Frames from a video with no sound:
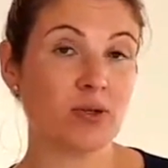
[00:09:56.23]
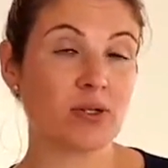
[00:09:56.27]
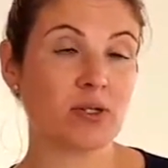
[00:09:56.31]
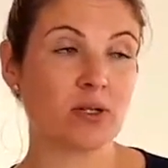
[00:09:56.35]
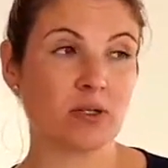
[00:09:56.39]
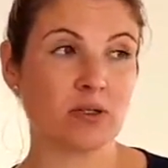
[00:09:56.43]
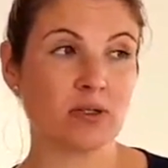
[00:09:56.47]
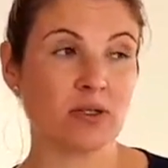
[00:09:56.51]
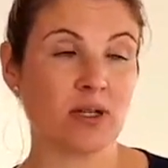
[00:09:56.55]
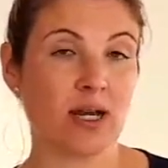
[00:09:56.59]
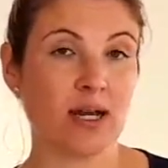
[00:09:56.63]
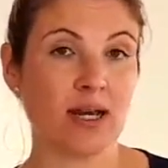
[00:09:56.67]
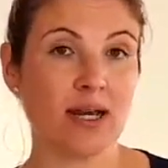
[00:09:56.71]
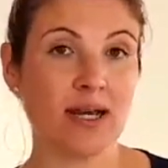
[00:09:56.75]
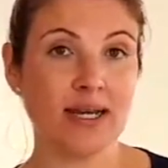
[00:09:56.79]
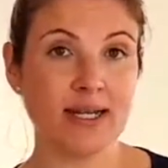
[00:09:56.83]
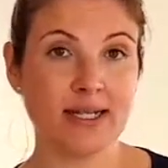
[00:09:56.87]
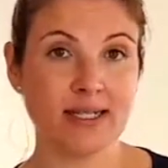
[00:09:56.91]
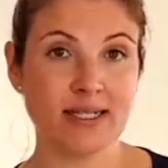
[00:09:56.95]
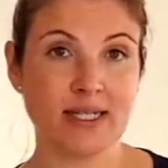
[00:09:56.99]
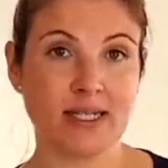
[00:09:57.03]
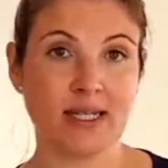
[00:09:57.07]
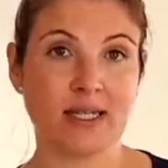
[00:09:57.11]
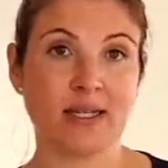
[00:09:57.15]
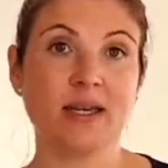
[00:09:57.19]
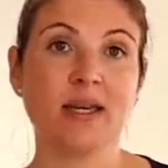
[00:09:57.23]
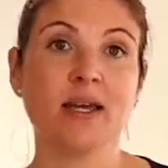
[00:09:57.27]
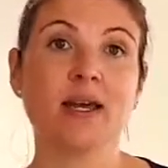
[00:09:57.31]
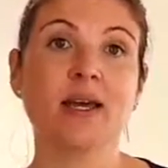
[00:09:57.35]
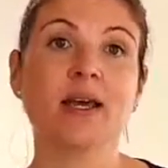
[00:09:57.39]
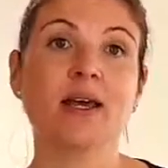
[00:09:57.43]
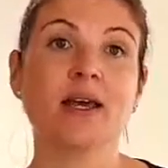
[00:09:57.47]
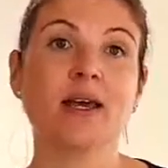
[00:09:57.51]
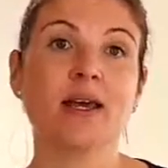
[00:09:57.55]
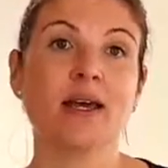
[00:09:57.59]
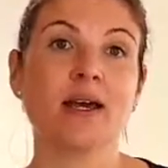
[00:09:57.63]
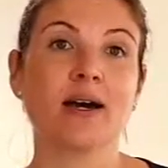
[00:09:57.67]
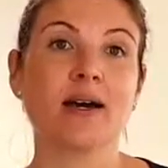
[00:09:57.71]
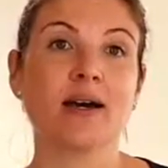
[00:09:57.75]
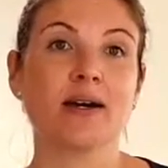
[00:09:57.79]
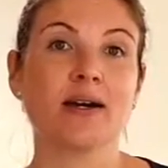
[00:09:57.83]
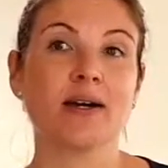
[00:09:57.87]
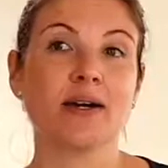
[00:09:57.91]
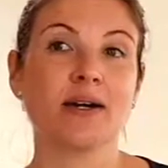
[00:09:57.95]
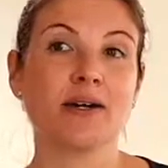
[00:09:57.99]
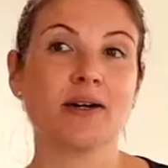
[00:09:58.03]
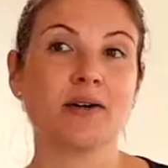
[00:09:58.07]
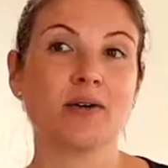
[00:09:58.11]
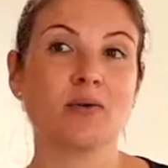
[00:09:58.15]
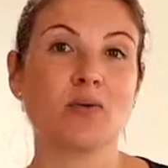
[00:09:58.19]
because you might have heard that
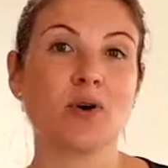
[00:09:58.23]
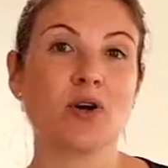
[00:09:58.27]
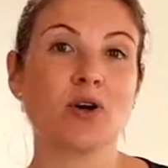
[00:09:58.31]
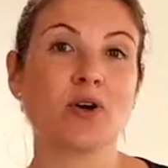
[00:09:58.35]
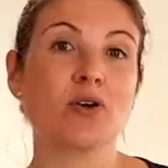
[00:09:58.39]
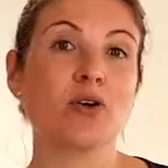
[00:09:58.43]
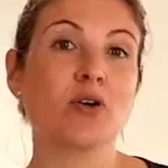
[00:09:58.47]
before.